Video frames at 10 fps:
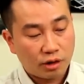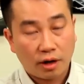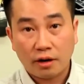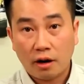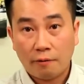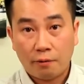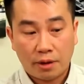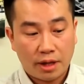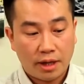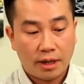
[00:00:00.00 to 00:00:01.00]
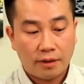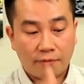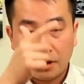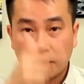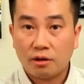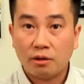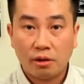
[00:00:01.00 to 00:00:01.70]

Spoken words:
starting off with the vertical